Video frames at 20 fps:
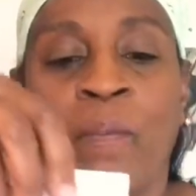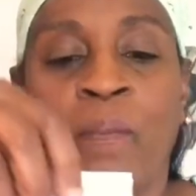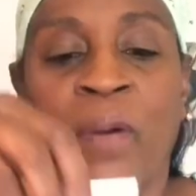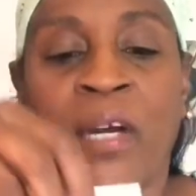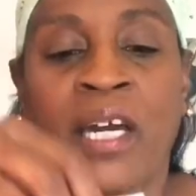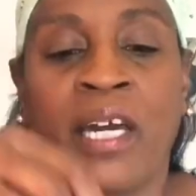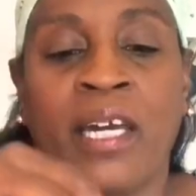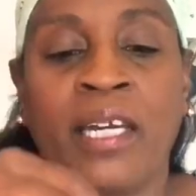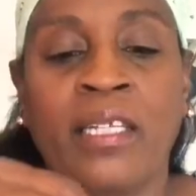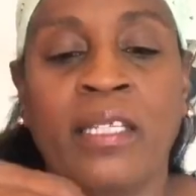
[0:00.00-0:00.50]

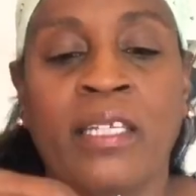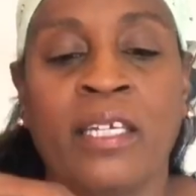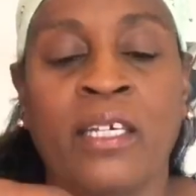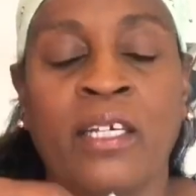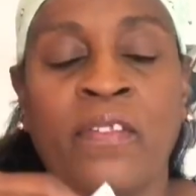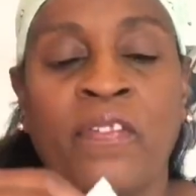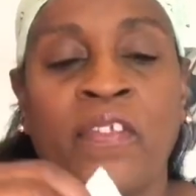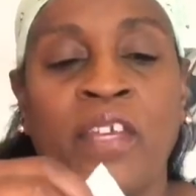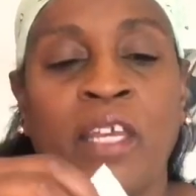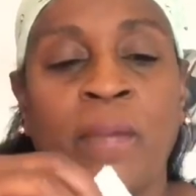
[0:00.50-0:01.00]
But the
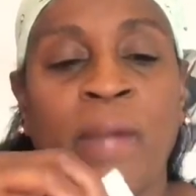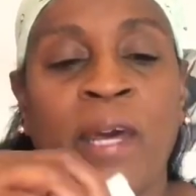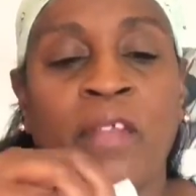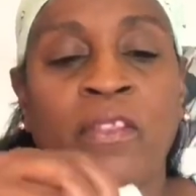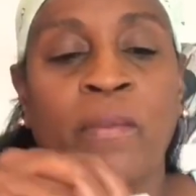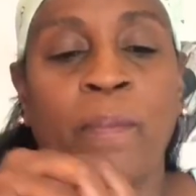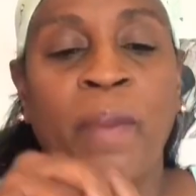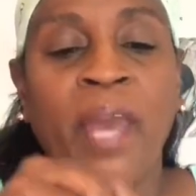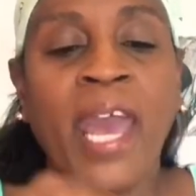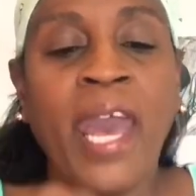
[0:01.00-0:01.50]
good thing
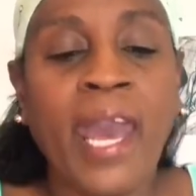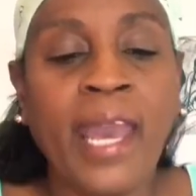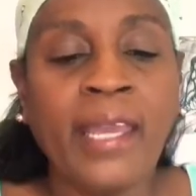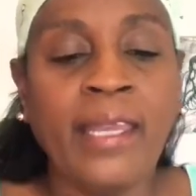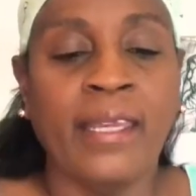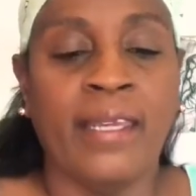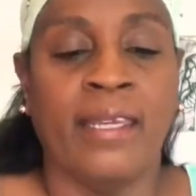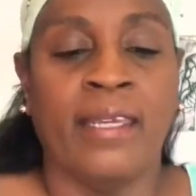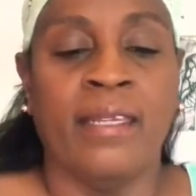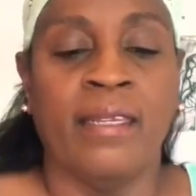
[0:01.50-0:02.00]
about the
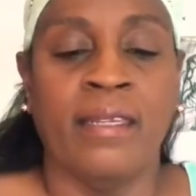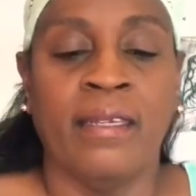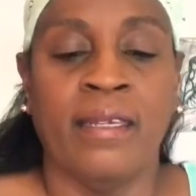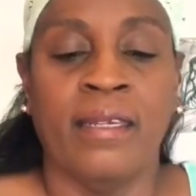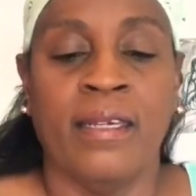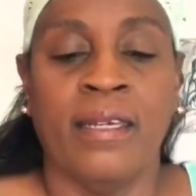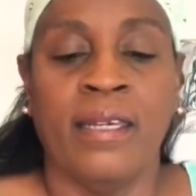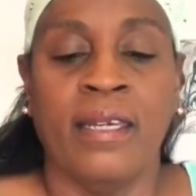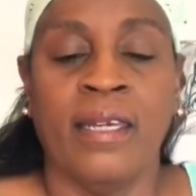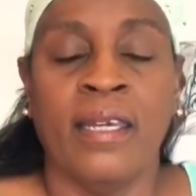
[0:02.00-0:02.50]
packet
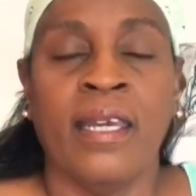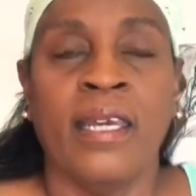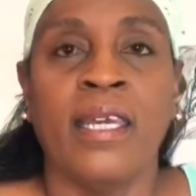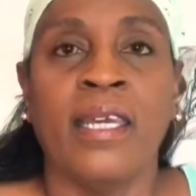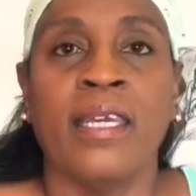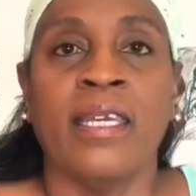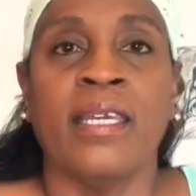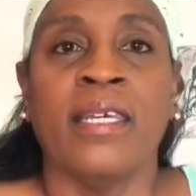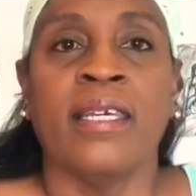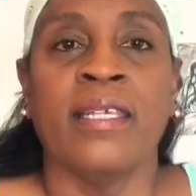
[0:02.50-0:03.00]

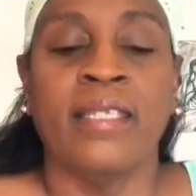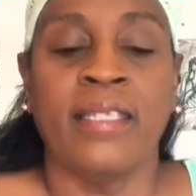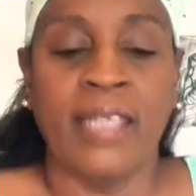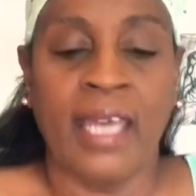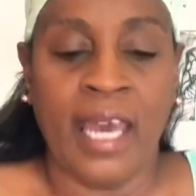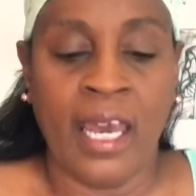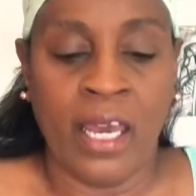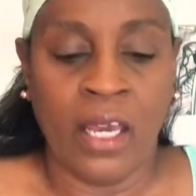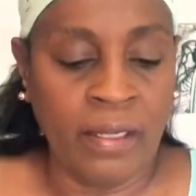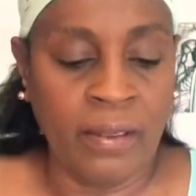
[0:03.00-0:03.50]
is
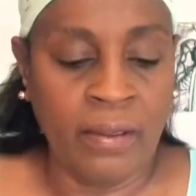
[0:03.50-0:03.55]
that